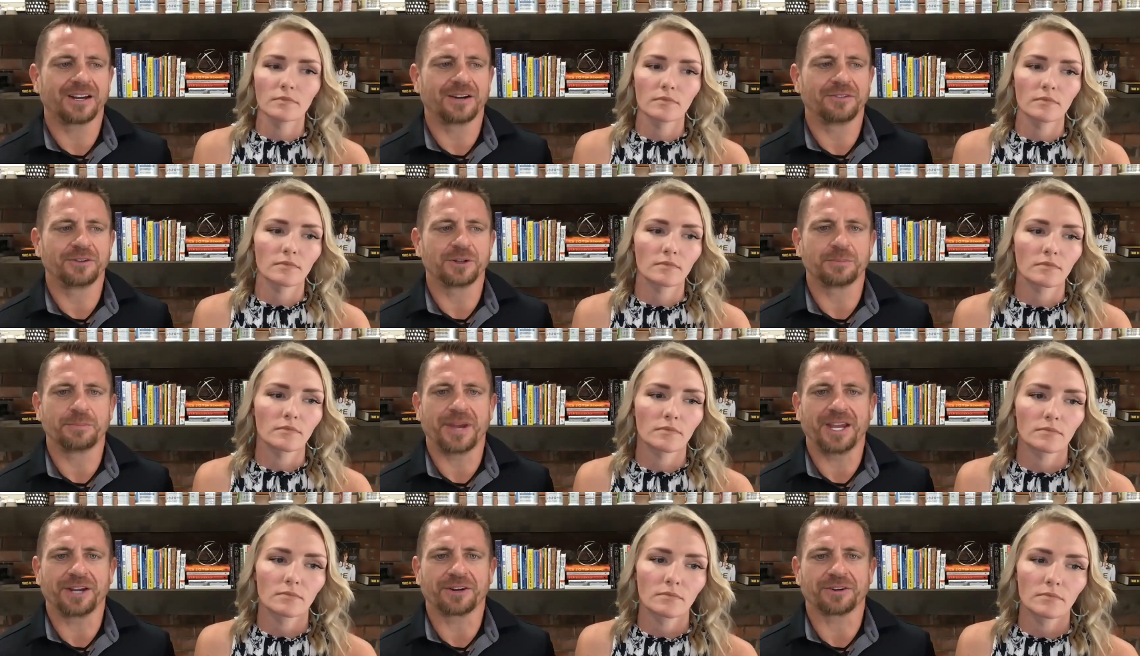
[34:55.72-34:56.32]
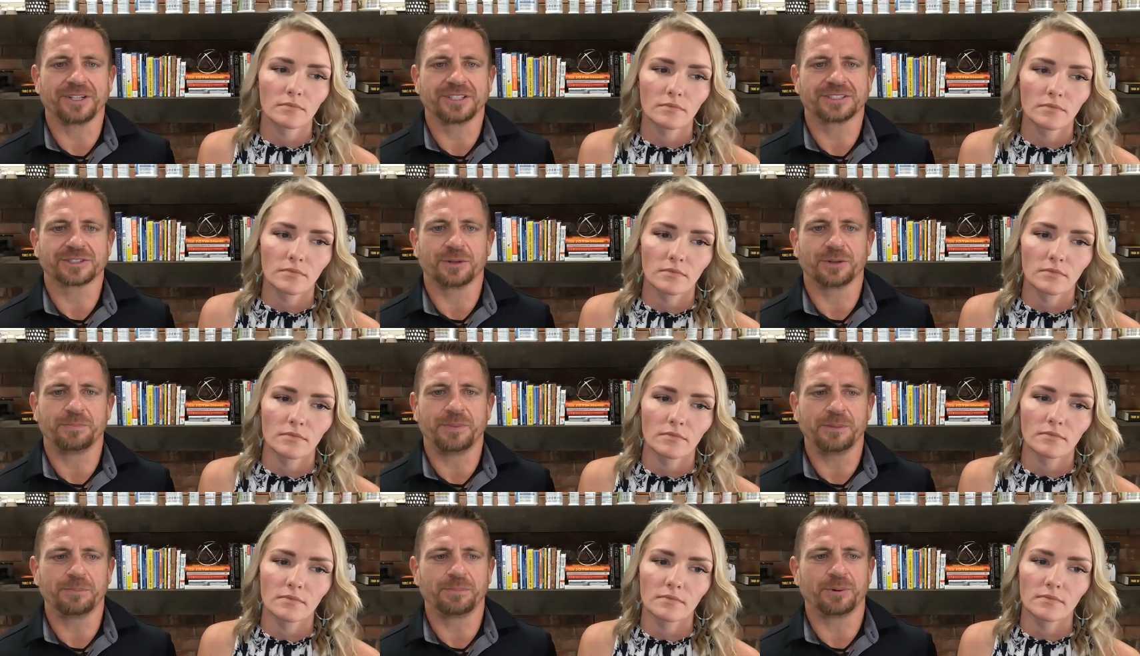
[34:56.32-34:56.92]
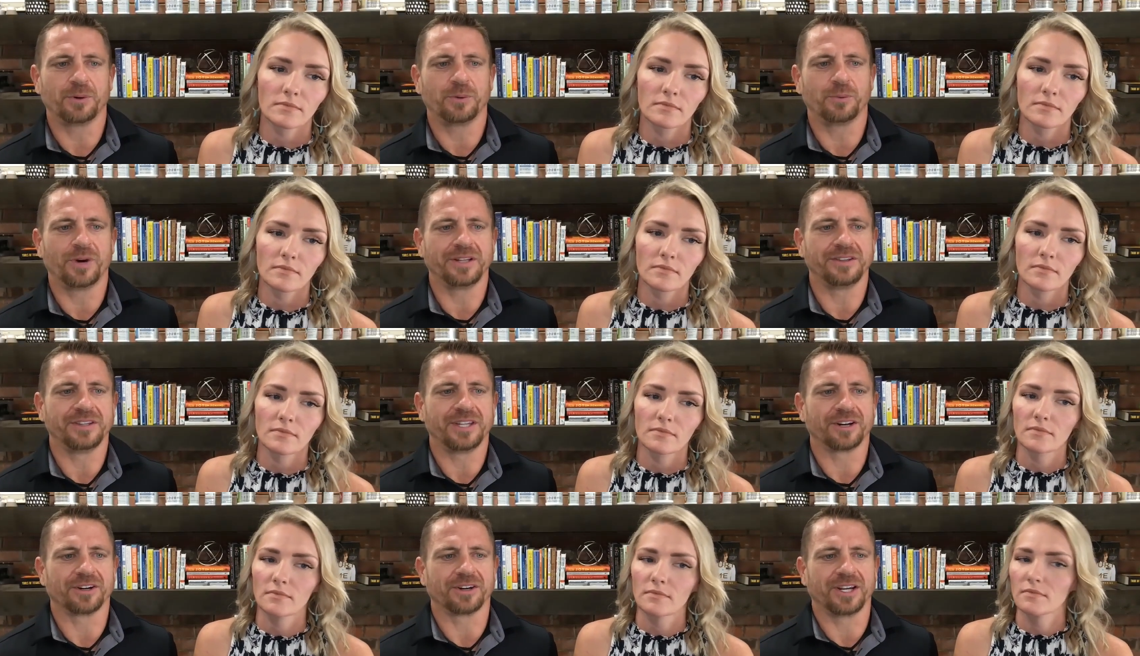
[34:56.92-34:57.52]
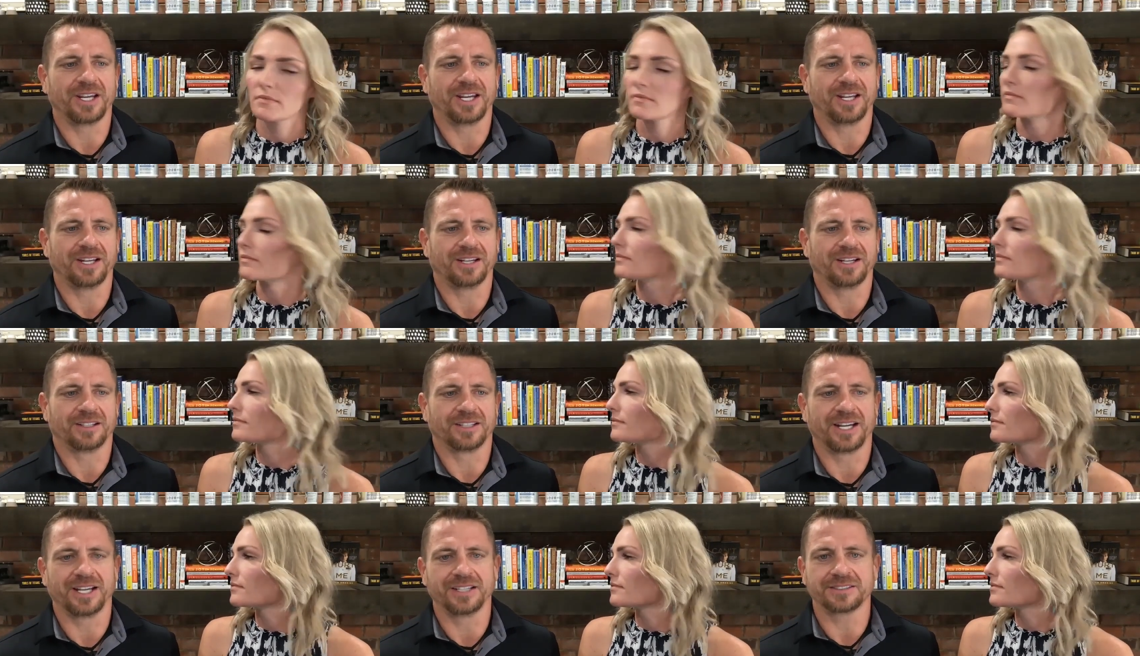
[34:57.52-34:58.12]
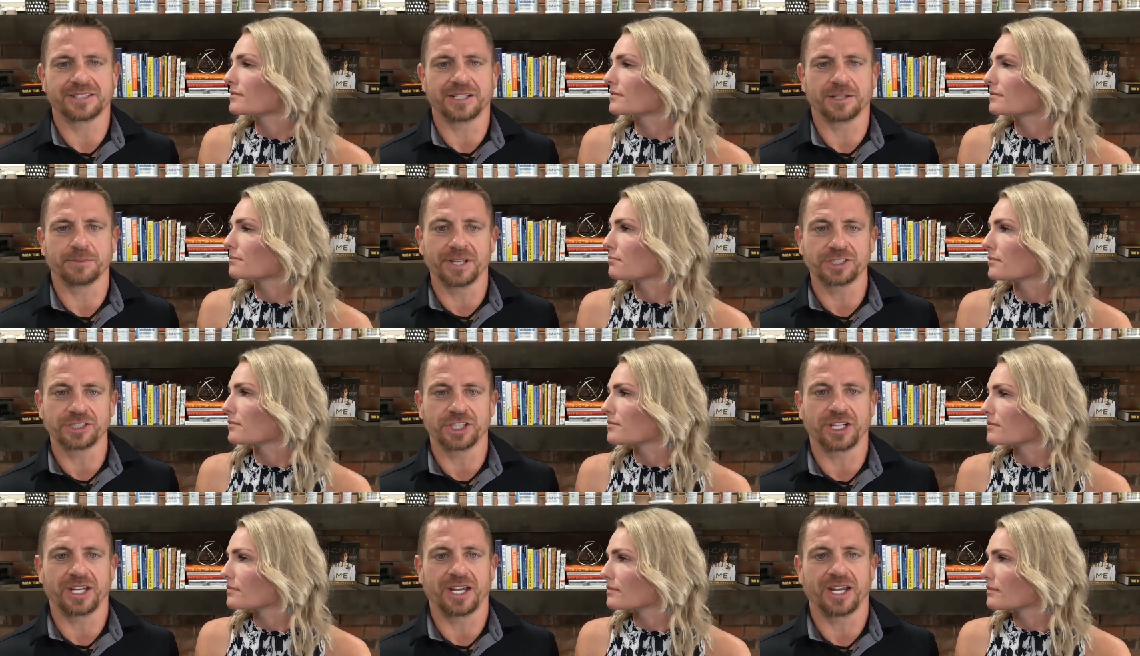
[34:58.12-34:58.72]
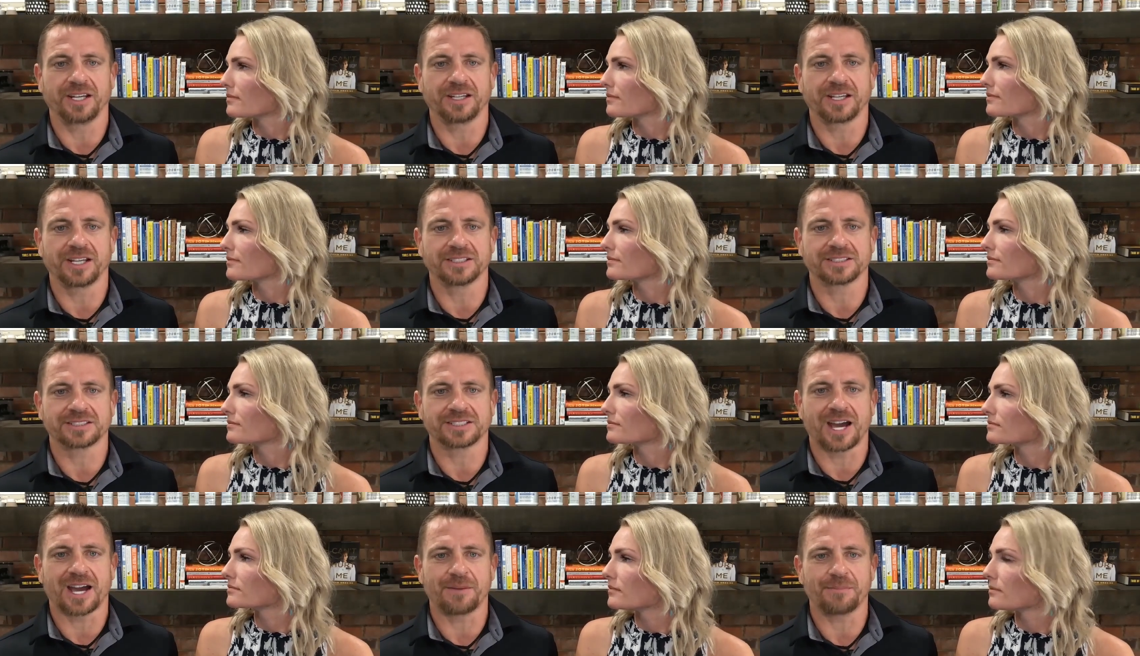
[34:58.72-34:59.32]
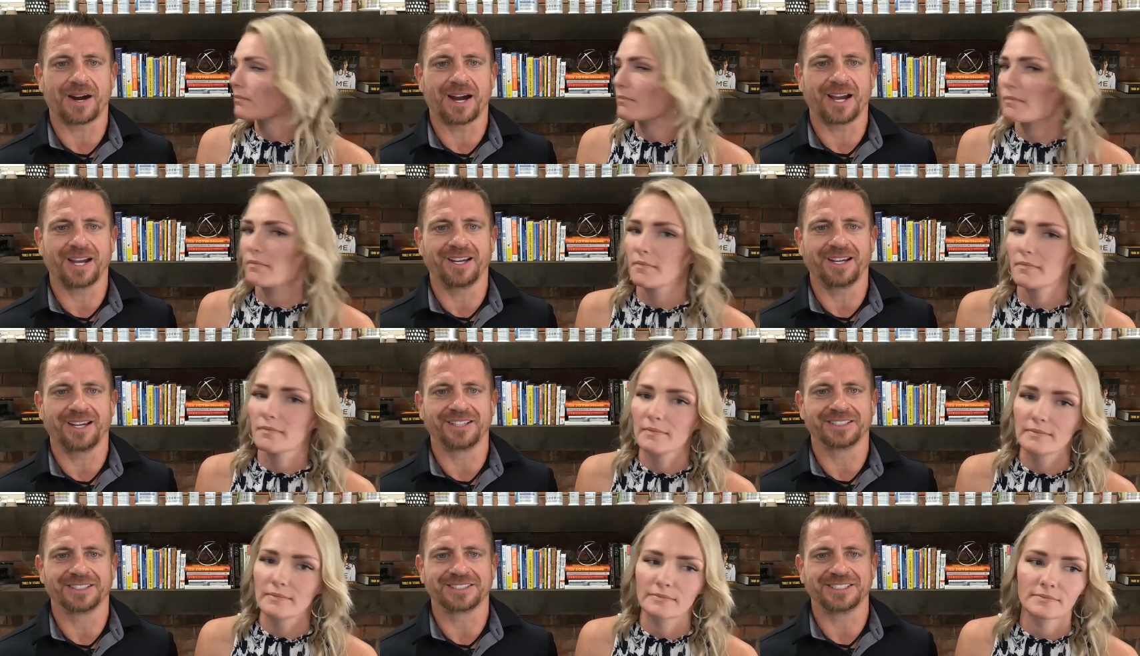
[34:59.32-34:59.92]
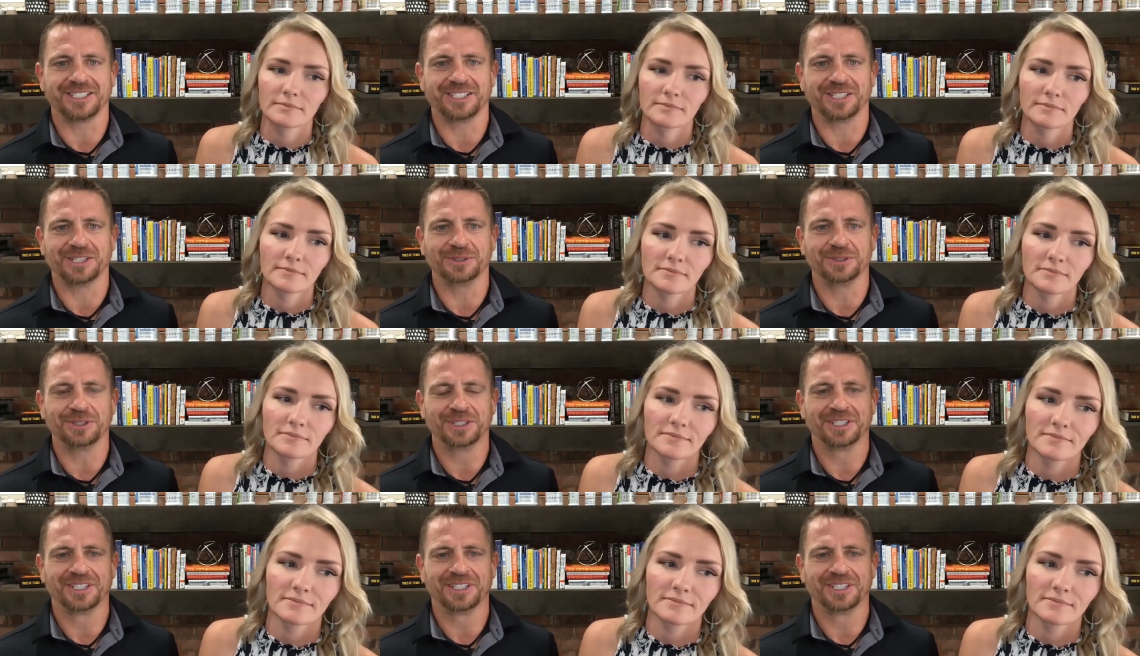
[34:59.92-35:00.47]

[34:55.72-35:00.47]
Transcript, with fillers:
Speaker 1: of your bakery, so people when they're in Lansing, Michigan, can stop by and see you.